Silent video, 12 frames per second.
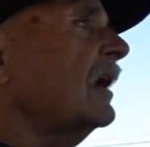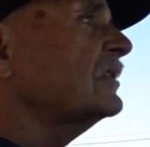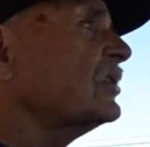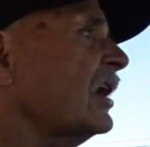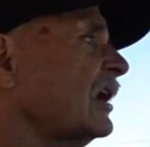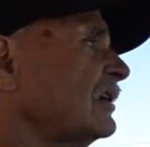Yeah,
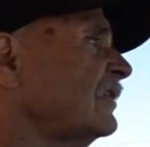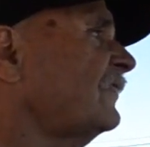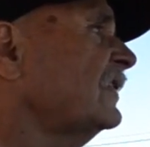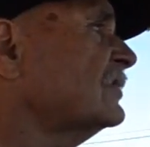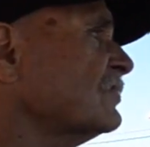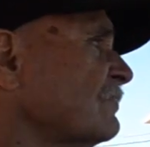it's a handy
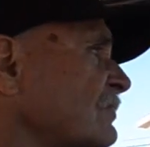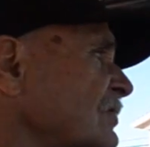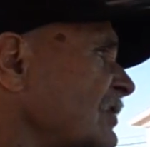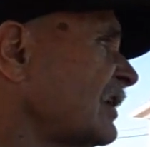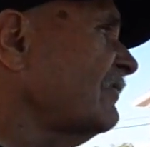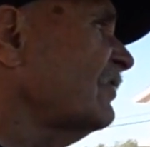feature when
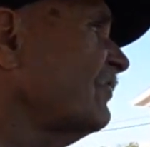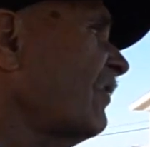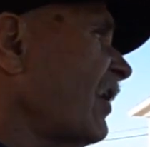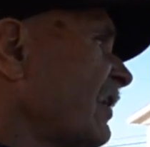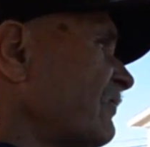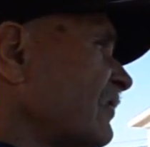you have a
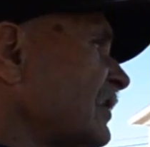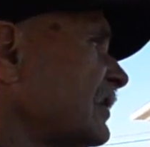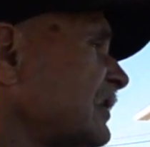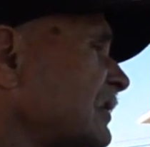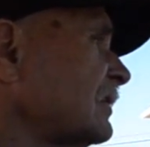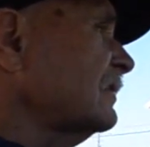driveway
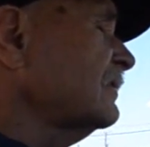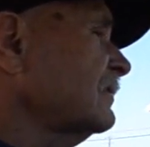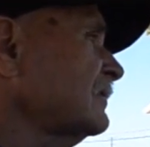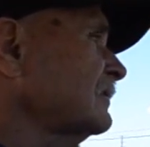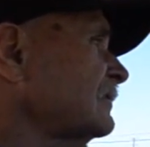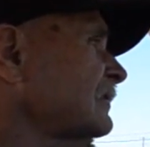
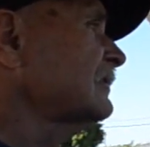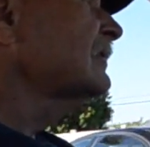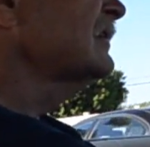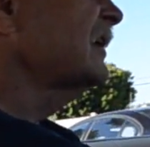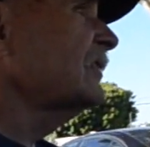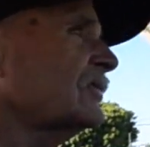
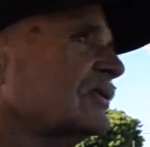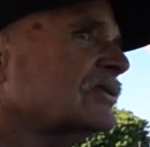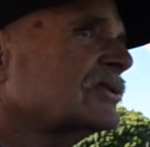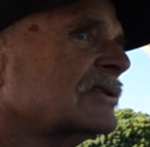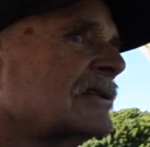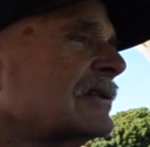like
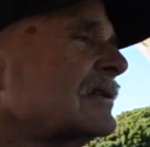this.